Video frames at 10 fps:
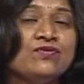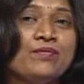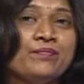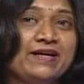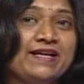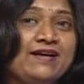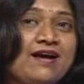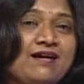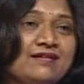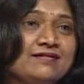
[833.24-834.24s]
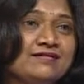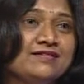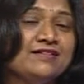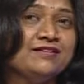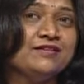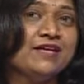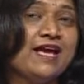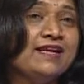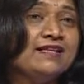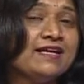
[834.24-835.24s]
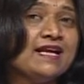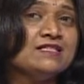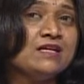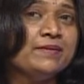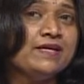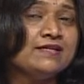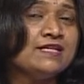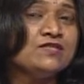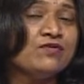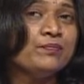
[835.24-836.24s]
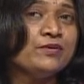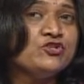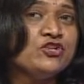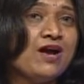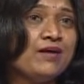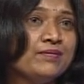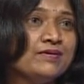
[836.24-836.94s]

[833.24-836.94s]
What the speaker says: from Bhatinda, carrying the cancer patients from Punjab.